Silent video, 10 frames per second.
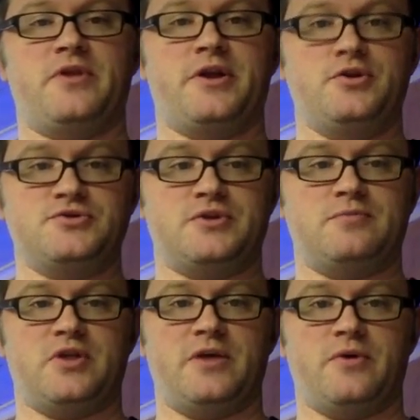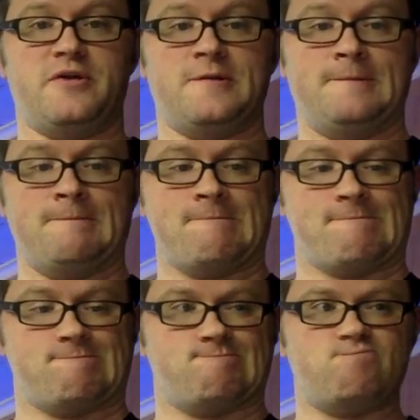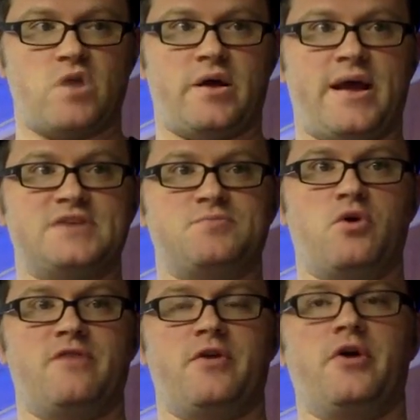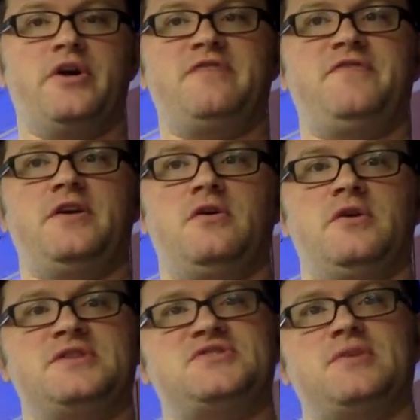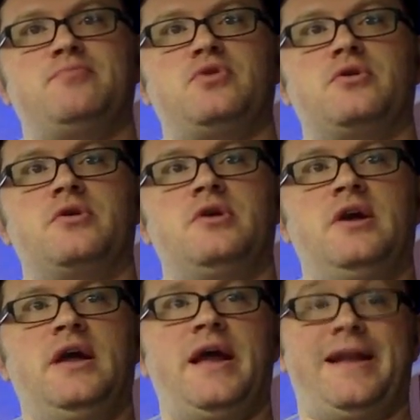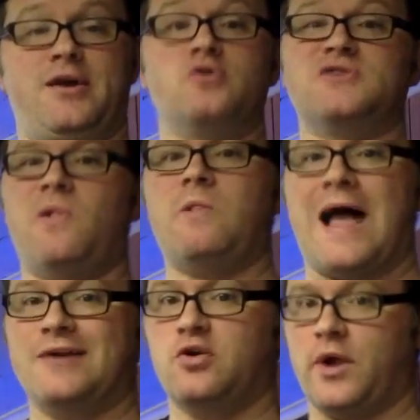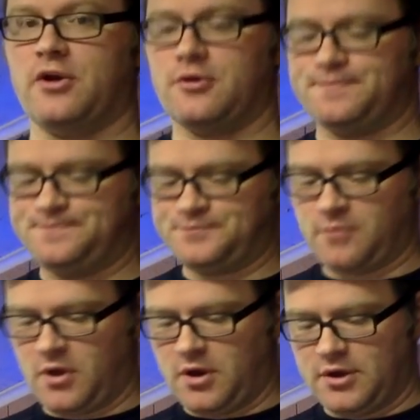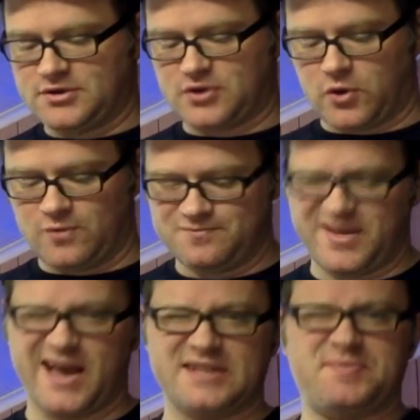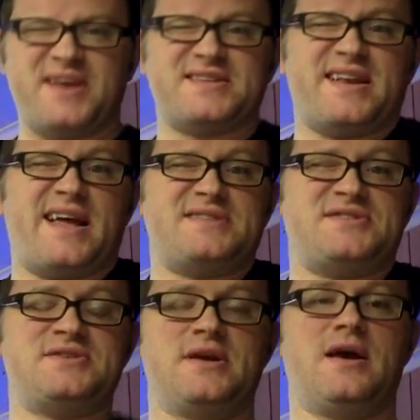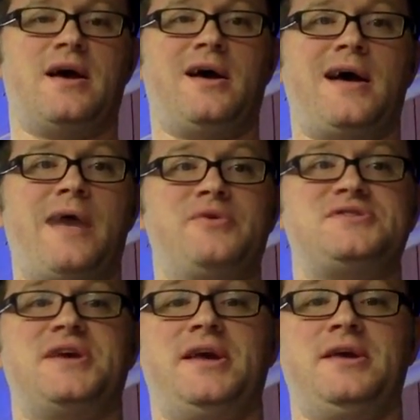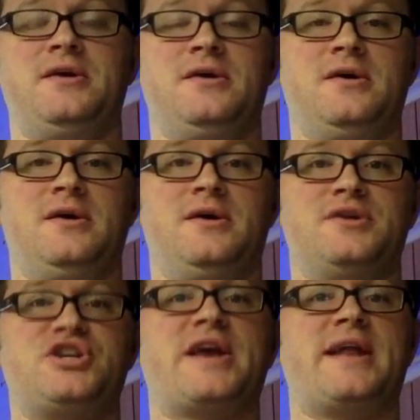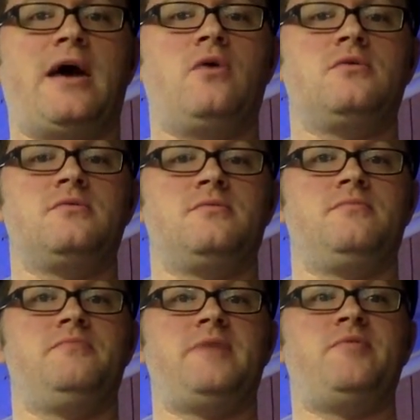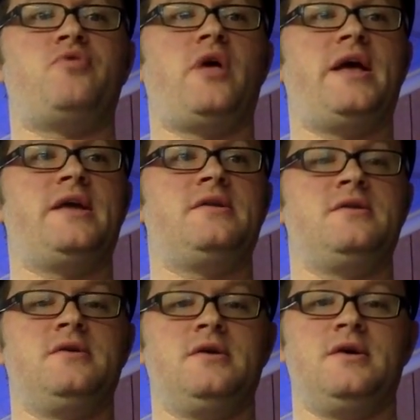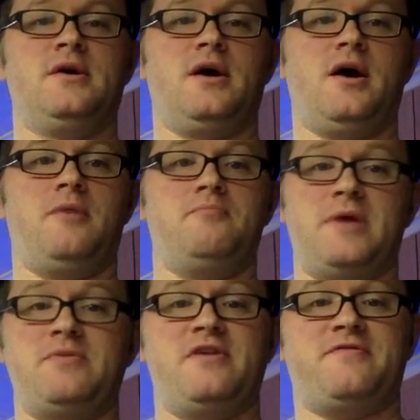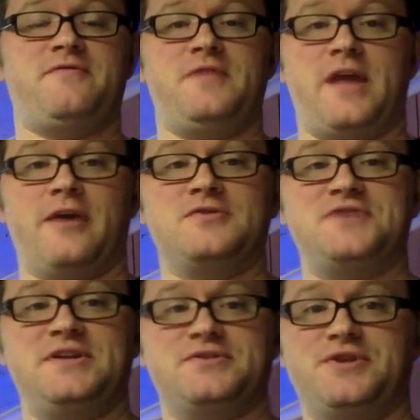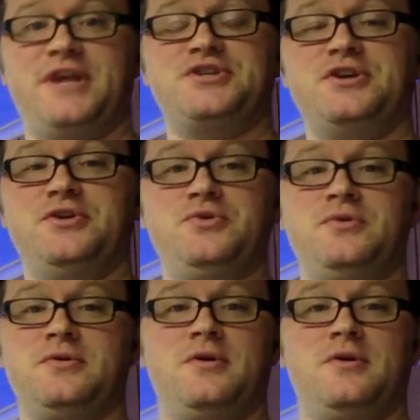that I usually play with. It has more of a hurried feel, it's simpler, and it goes a lot quicker. So, yeah, Space Cadets, I would say check it out, maybe play it. Maybe if the Engelsteins are teaching you,